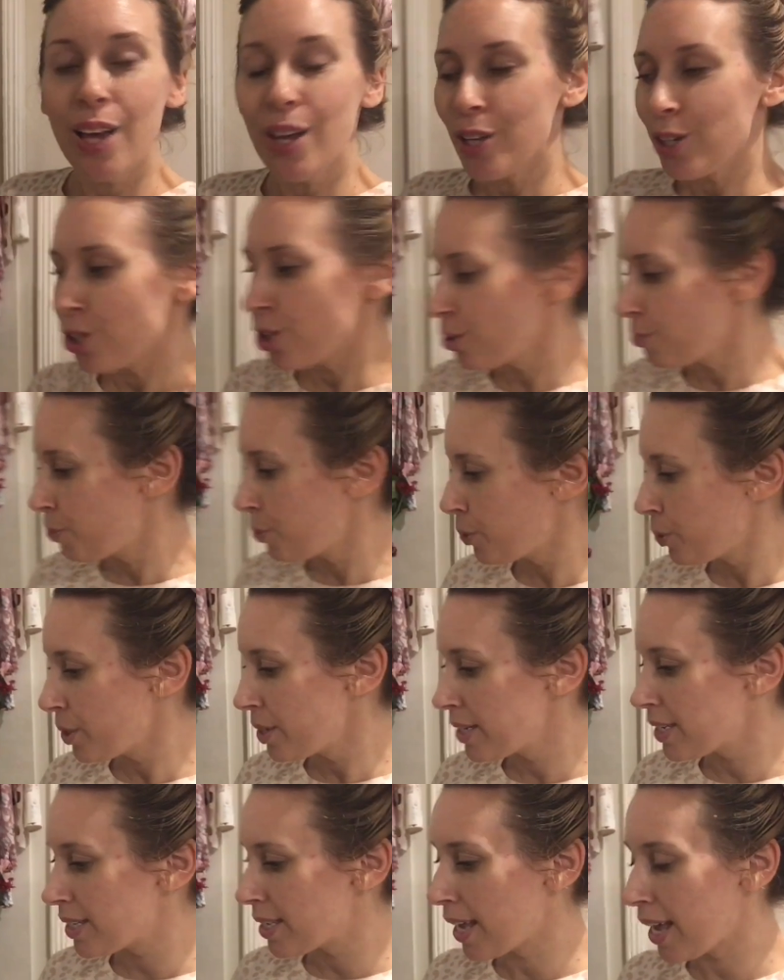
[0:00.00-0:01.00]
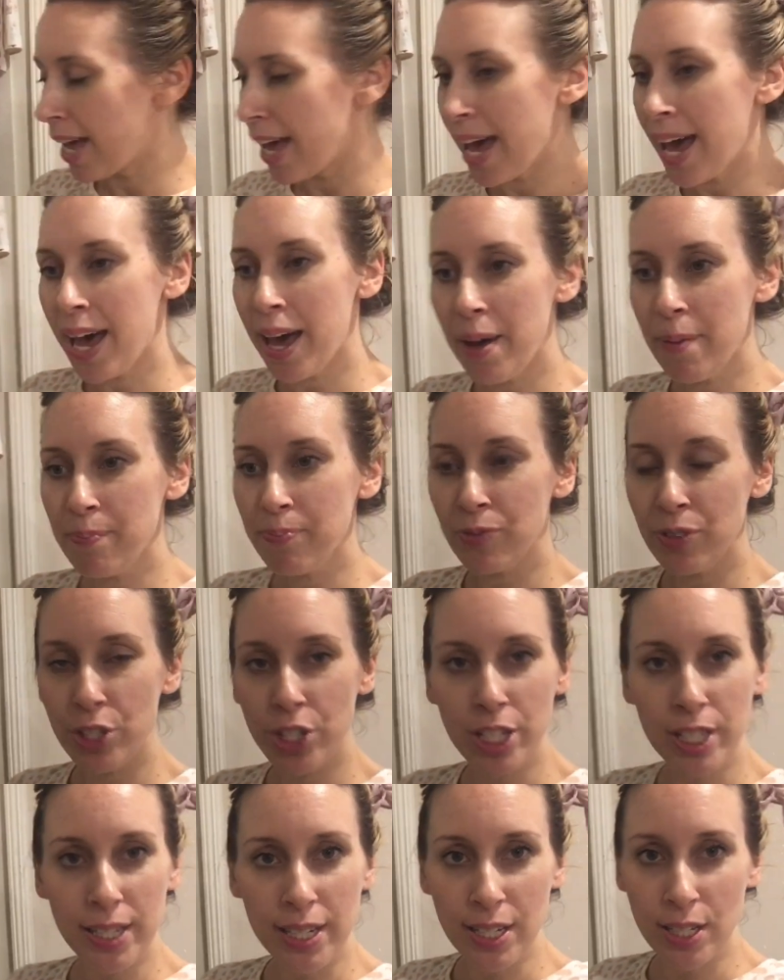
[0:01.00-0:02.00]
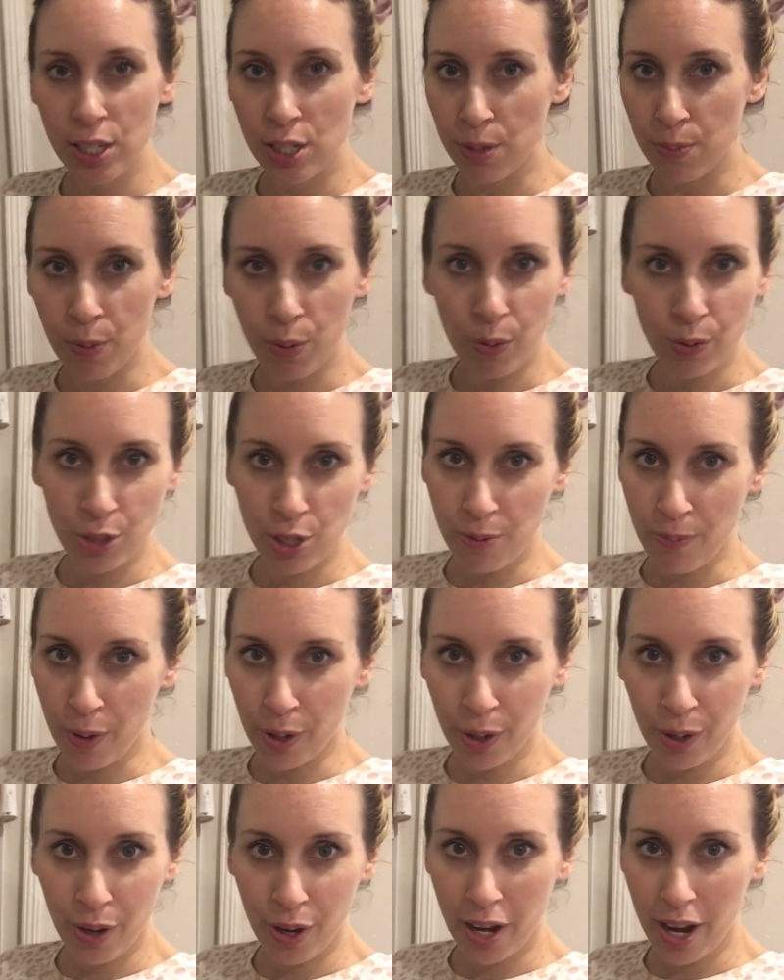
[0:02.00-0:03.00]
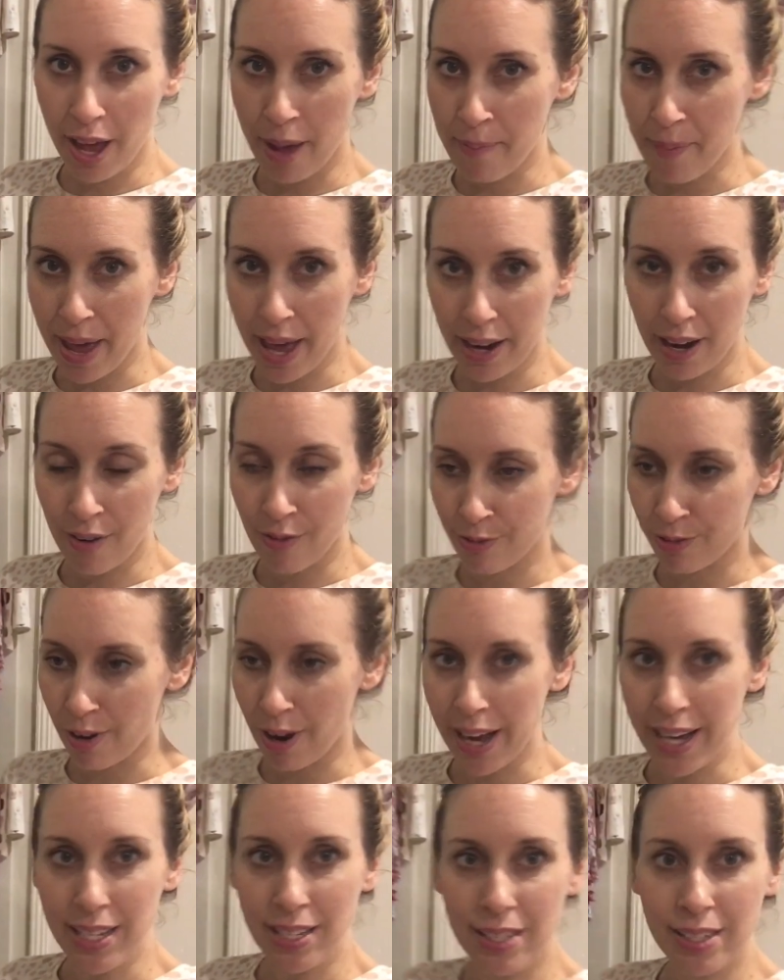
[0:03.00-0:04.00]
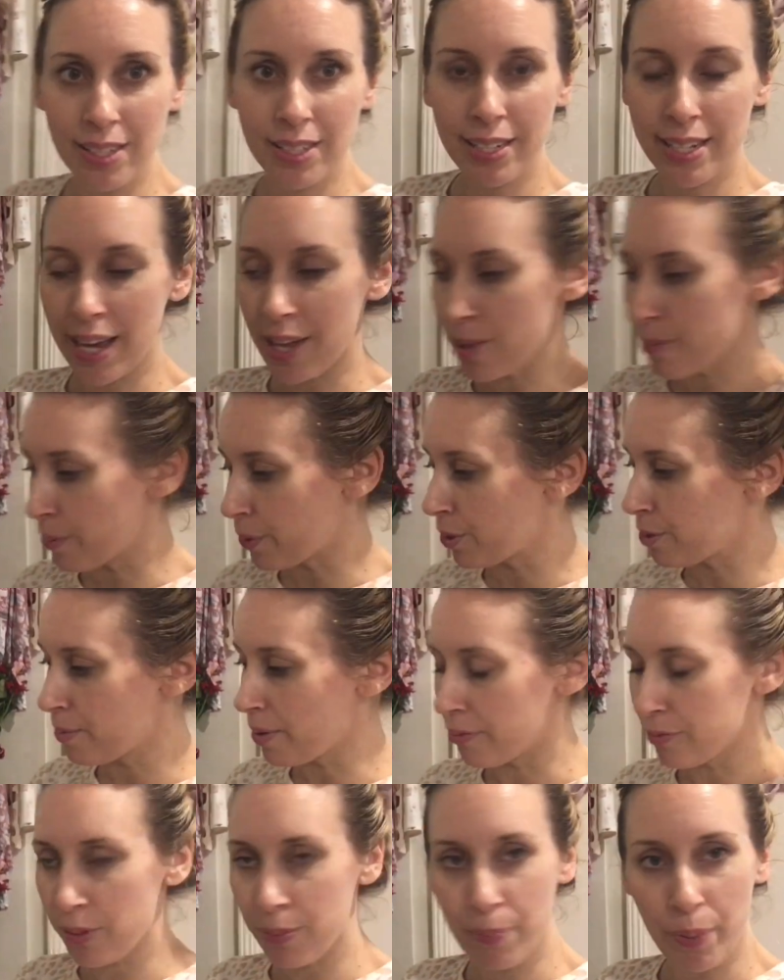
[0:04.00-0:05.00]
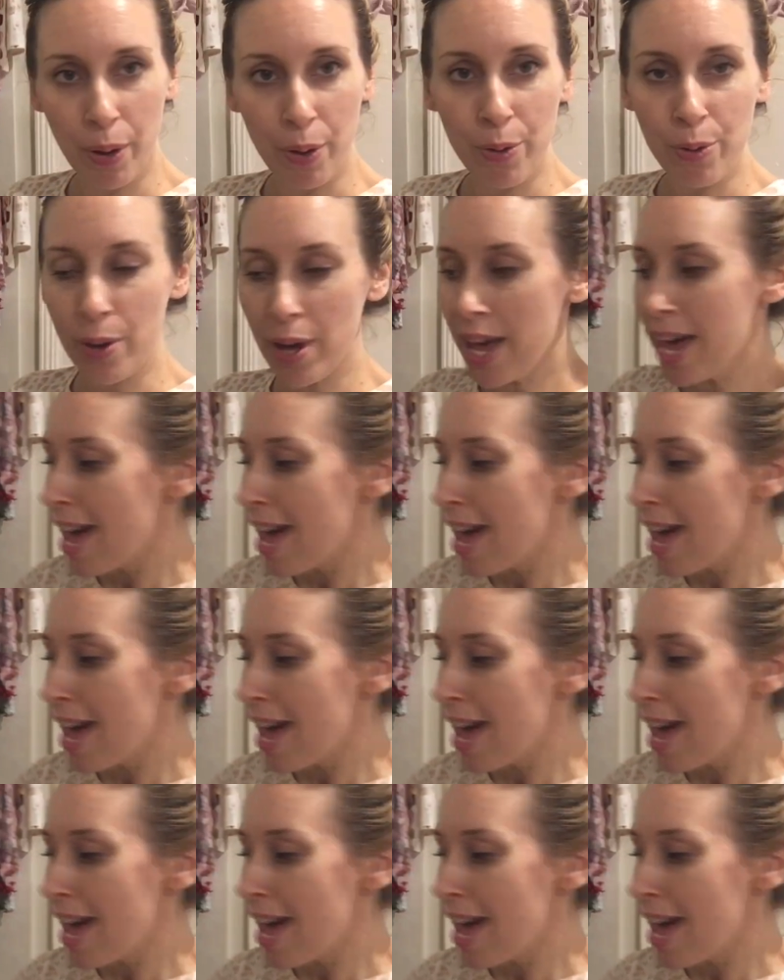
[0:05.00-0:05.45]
You put just a small to moderate amount of rice down the bottom of the bowl,